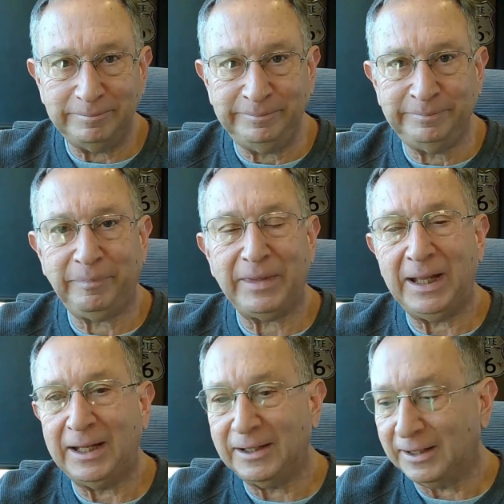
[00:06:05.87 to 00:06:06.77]

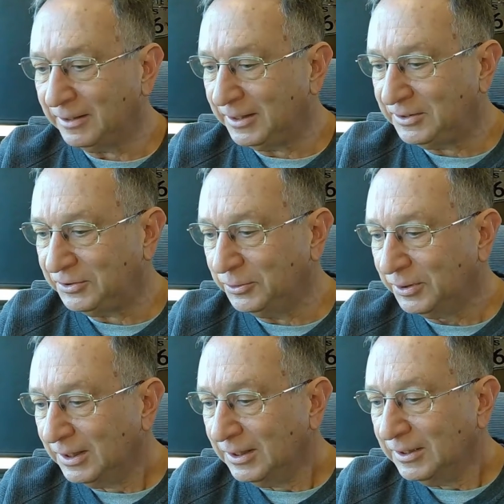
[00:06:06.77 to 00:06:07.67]
And I'd like to
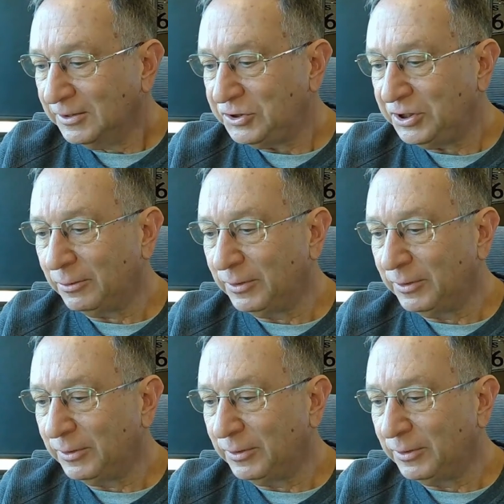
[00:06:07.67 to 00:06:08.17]
share